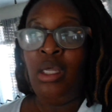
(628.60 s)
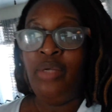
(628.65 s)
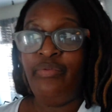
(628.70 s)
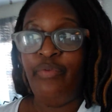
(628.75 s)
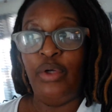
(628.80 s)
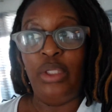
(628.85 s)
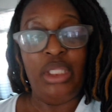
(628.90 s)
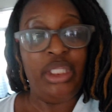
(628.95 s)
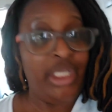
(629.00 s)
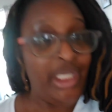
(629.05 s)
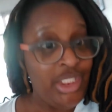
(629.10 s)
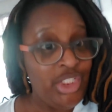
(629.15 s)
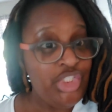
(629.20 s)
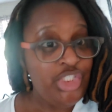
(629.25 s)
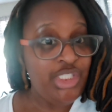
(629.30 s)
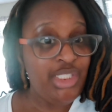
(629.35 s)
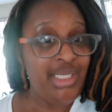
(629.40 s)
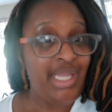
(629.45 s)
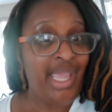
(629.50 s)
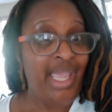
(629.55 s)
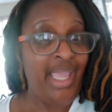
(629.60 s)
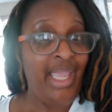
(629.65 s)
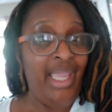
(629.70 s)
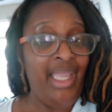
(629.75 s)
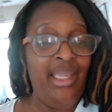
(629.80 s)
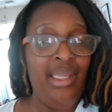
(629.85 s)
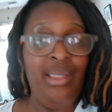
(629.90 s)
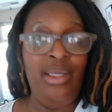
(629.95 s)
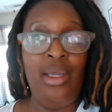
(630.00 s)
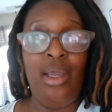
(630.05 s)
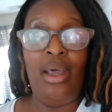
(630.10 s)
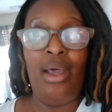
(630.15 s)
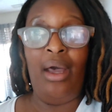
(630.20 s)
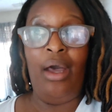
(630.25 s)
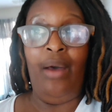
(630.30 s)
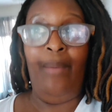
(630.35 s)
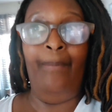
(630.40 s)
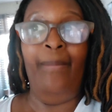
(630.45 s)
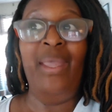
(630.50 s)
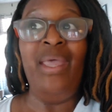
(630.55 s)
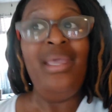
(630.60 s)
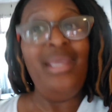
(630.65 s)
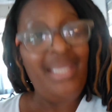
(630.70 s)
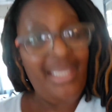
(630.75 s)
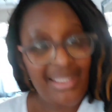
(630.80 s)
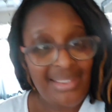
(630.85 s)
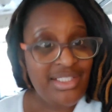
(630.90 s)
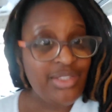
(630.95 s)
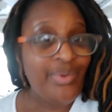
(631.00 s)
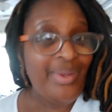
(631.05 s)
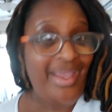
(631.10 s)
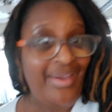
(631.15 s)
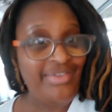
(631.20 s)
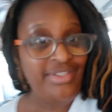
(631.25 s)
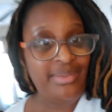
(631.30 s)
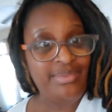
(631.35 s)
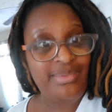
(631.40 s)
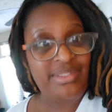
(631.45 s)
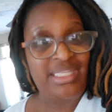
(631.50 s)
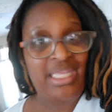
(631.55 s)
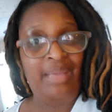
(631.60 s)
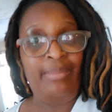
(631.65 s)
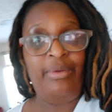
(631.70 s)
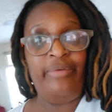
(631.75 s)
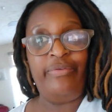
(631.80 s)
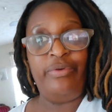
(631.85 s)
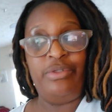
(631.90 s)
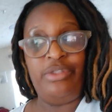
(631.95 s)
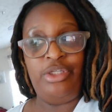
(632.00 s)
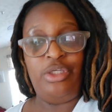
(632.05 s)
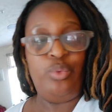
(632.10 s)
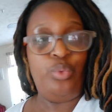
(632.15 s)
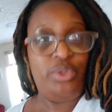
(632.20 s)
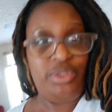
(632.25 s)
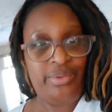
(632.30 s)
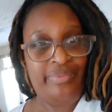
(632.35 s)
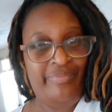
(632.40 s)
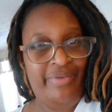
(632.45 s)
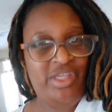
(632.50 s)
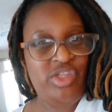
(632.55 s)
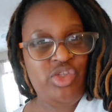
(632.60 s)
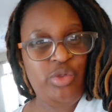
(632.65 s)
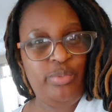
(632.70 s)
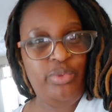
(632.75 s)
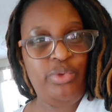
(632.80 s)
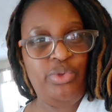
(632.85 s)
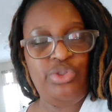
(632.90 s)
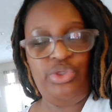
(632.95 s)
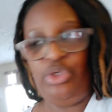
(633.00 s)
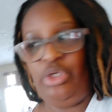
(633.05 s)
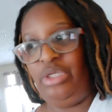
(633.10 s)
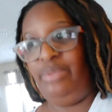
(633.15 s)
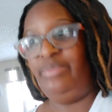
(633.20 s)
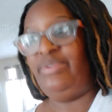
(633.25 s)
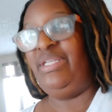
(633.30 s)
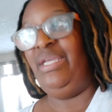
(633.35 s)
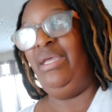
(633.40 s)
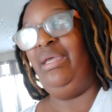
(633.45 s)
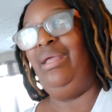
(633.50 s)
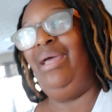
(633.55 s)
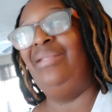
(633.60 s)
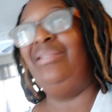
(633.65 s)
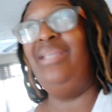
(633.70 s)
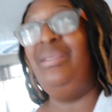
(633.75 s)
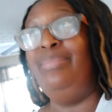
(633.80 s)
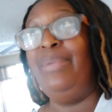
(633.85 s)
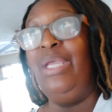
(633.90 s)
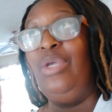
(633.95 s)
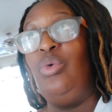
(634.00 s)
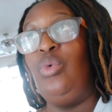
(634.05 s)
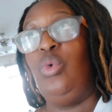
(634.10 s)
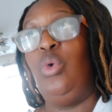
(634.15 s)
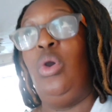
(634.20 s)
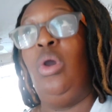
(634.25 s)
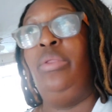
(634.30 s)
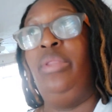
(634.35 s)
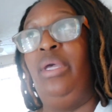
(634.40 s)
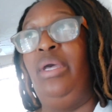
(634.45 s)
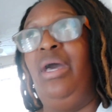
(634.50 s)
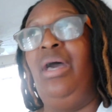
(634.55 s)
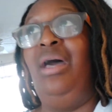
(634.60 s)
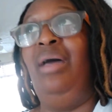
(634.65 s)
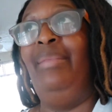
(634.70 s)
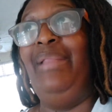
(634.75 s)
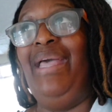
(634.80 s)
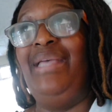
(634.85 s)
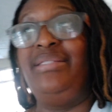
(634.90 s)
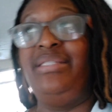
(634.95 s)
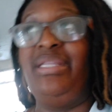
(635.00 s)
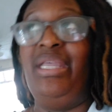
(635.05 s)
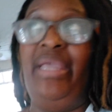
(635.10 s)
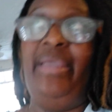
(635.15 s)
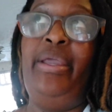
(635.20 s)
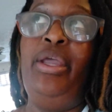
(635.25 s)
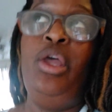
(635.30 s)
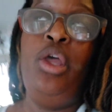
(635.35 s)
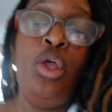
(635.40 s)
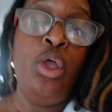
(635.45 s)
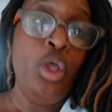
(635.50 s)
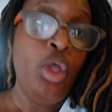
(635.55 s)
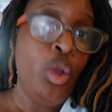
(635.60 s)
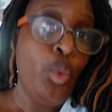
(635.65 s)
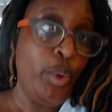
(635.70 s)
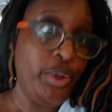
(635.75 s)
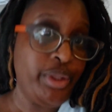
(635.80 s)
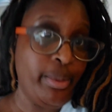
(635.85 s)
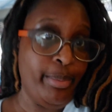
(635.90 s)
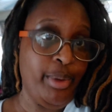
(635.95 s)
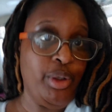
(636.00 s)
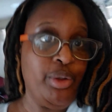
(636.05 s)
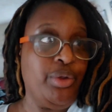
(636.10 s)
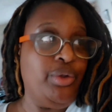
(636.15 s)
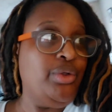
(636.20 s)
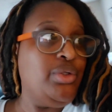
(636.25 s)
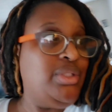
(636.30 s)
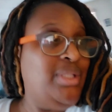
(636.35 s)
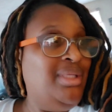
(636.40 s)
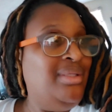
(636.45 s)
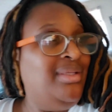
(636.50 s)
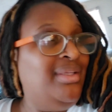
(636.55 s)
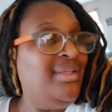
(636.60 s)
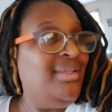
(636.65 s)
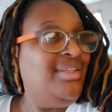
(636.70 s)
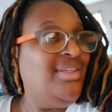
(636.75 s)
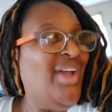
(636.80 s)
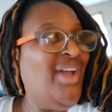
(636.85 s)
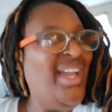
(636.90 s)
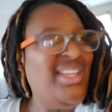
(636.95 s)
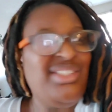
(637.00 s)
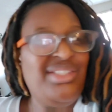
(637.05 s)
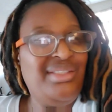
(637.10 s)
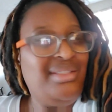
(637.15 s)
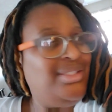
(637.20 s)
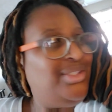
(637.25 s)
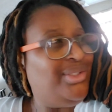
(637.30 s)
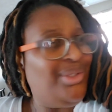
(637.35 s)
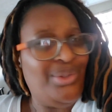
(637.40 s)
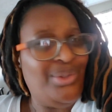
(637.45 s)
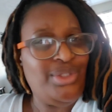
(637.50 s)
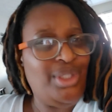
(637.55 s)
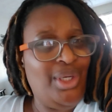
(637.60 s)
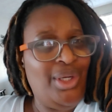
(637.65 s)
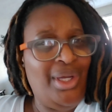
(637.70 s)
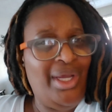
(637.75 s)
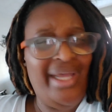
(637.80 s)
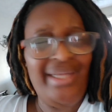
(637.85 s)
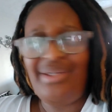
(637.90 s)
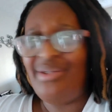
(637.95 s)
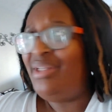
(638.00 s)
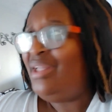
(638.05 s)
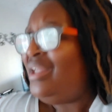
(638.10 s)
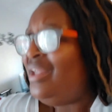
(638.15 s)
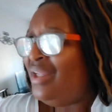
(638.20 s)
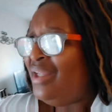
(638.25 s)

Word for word: for lunch today, um, he can still have some salmon for dinner with some vegetables. You know what I'm saying? I did make corn on the cob last night with the burgers. Y'all should have showed y'all. I don't,